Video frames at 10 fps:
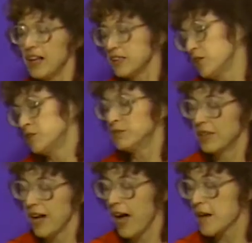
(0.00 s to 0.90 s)
Hello.
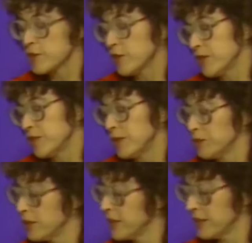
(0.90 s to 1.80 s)
I'm going to be
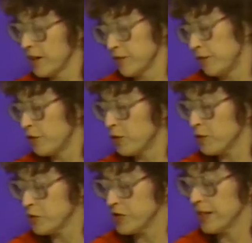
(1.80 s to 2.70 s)
reading Art
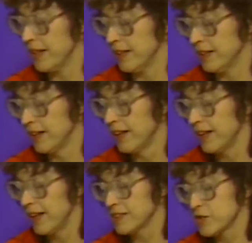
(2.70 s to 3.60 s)
Forum tonight.
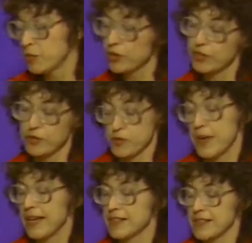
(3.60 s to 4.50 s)
It's one of those
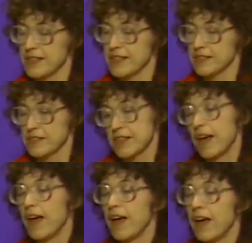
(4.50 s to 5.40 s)
magazines
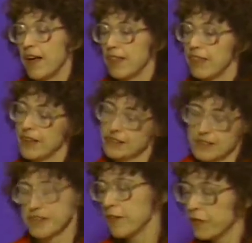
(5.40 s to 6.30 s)

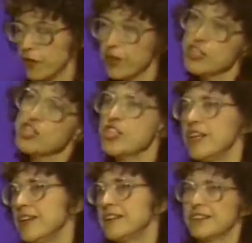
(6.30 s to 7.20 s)
that's very
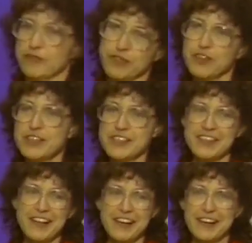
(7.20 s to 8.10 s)
chic, very
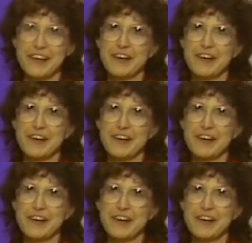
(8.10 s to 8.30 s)
slick,